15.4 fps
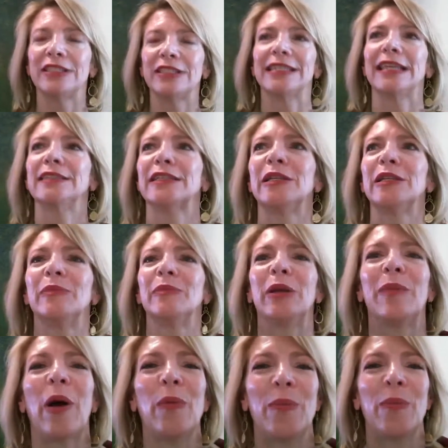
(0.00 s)
Today is going to be
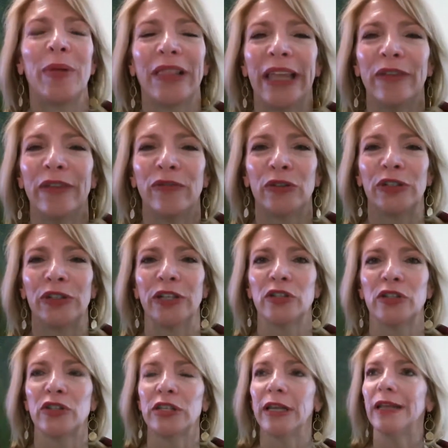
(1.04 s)
about
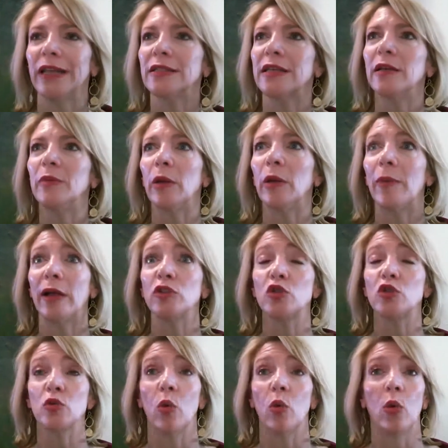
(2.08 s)
playfulness. Today is going to be about
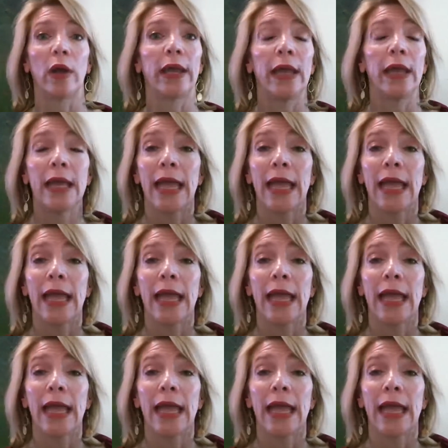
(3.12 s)
joy.